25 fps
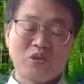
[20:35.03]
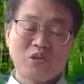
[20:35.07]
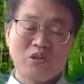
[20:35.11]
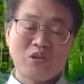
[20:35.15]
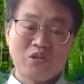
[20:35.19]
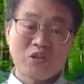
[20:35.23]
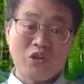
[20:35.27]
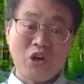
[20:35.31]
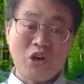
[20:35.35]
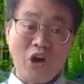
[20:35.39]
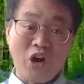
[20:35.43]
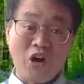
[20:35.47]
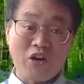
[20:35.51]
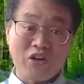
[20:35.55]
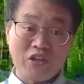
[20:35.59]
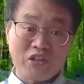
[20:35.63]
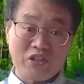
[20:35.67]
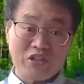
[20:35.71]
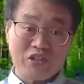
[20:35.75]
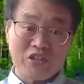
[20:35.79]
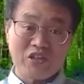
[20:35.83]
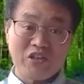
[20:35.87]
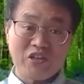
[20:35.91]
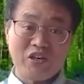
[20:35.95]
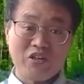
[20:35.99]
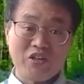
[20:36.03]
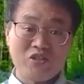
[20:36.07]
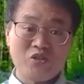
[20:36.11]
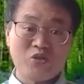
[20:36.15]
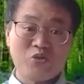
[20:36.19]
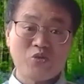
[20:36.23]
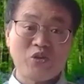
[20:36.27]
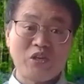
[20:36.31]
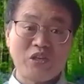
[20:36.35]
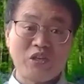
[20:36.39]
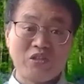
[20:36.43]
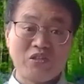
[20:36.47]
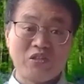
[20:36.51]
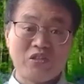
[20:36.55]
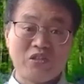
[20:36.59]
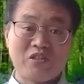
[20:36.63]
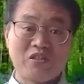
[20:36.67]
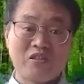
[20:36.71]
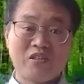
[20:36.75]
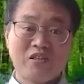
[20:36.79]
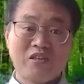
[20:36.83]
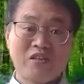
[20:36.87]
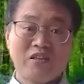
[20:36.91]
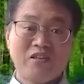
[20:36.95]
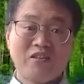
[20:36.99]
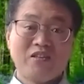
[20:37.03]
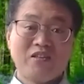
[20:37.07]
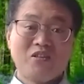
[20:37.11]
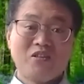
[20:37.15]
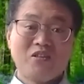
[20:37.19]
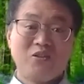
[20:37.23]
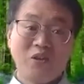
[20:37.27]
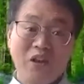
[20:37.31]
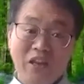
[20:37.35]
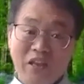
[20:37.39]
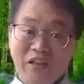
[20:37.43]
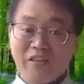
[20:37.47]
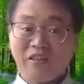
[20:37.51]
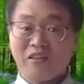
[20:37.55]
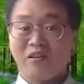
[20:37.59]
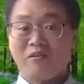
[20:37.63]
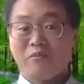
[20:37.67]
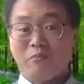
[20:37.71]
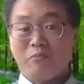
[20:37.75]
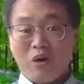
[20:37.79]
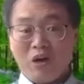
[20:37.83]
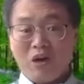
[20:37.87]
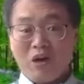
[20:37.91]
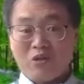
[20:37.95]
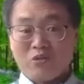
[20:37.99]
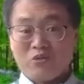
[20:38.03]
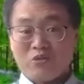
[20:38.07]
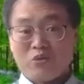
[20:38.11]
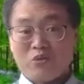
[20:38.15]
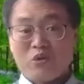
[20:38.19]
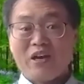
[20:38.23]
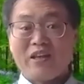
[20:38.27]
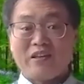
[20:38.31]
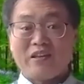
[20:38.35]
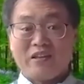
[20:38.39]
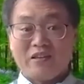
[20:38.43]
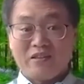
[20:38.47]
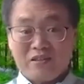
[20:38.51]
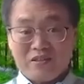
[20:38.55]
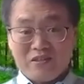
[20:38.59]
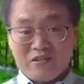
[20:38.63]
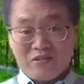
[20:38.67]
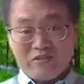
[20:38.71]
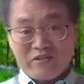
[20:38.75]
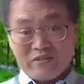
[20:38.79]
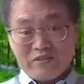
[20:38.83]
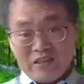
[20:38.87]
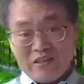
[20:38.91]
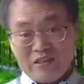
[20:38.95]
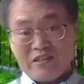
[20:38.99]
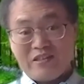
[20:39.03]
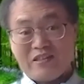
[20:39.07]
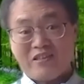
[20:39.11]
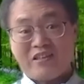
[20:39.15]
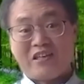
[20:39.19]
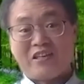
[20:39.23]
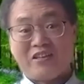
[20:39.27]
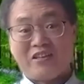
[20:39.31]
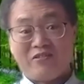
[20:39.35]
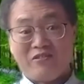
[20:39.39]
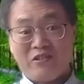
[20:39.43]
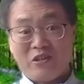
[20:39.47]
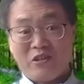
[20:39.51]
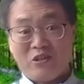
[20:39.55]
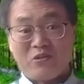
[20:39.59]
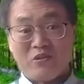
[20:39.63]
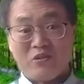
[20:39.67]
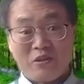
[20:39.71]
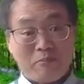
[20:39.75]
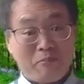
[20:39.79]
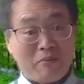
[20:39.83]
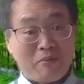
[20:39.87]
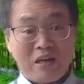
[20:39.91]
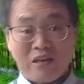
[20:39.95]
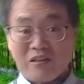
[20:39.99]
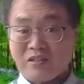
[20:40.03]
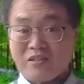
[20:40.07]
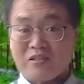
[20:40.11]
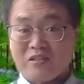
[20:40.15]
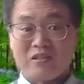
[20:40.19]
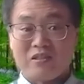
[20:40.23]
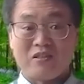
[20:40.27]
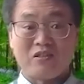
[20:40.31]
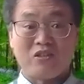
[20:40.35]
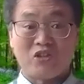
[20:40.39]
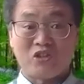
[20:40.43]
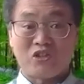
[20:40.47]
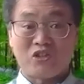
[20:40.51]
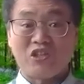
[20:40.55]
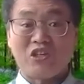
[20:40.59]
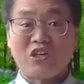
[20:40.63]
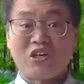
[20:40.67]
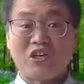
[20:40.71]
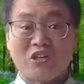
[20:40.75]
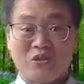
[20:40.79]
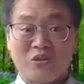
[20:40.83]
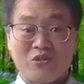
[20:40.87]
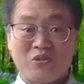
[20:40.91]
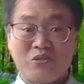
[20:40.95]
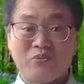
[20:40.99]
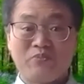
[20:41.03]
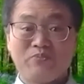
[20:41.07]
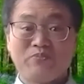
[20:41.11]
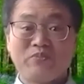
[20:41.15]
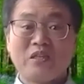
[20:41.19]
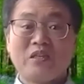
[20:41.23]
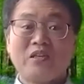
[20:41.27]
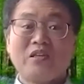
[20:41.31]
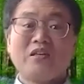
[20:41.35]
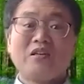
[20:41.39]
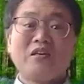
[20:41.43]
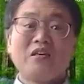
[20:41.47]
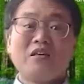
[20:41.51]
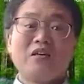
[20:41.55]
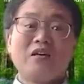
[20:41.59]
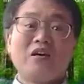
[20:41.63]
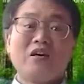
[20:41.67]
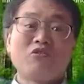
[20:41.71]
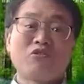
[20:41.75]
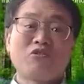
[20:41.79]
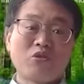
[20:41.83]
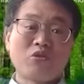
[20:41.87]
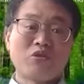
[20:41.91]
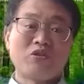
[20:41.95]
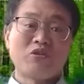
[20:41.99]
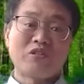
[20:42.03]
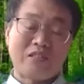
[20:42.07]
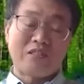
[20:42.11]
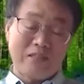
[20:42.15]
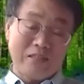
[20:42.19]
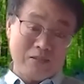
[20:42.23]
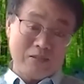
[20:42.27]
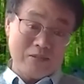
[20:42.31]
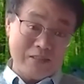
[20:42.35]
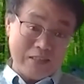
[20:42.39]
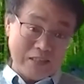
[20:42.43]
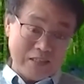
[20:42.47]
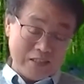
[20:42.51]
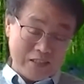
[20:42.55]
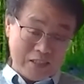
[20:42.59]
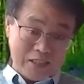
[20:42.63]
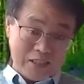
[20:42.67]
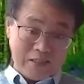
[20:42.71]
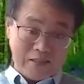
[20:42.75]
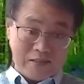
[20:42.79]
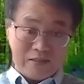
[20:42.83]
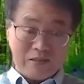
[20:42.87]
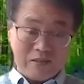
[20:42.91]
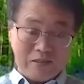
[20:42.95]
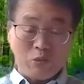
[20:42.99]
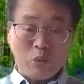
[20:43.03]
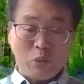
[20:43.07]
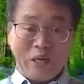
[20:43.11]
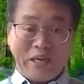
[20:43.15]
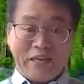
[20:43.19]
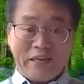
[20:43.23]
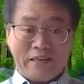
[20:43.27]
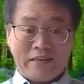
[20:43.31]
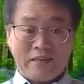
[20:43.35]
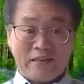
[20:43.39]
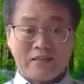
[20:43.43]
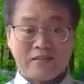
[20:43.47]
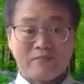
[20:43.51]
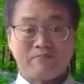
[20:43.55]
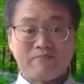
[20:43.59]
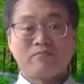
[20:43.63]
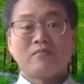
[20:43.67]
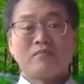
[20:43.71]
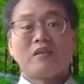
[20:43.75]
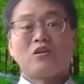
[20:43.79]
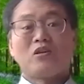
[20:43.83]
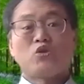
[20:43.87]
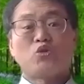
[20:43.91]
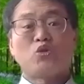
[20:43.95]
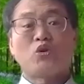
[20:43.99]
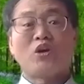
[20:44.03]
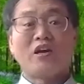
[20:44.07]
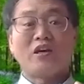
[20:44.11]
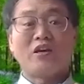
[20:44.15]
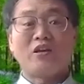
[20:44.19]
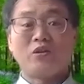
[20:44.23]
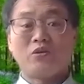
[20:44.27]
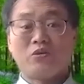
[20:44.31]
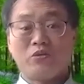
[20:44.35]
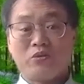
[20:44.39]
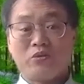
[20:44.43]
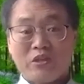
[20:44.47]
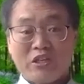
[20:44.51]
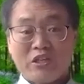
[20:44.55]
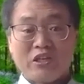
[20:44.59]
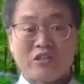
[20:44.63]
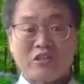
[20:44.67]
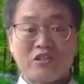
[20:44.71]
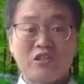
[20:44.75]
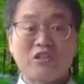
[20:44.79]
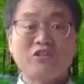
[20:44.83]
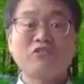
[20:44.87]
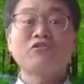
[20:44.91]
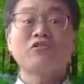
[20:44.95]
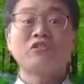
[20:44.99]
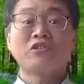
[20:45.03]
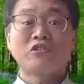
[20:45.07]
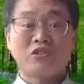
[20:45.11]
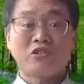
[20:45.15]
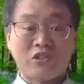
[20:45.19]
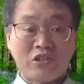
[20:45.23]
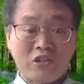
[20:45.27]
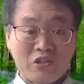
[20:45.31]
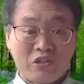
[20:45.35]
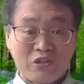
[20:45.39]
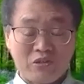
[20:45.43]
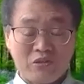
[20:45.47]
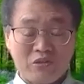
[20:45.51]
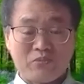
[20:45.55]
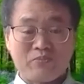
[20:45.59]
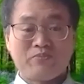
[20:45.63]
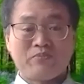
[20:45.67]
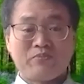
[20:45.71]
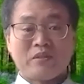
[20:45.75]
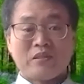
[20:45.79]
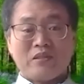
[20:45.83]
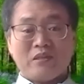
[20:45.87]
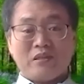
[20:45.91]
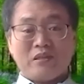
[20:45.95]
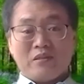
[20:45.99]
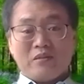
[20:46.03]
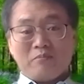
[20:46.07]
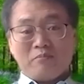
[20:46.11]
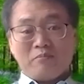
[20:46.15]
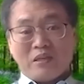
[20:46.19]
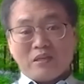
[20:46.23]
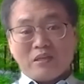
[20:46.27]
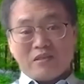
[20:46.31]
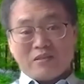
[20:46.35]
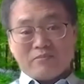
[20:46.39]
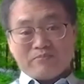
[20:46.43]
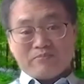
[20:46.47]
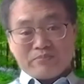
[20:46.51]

targets and constraints, you let the model run it and give you the best scenario. Of course, you can change the weight, try to get different scenario, but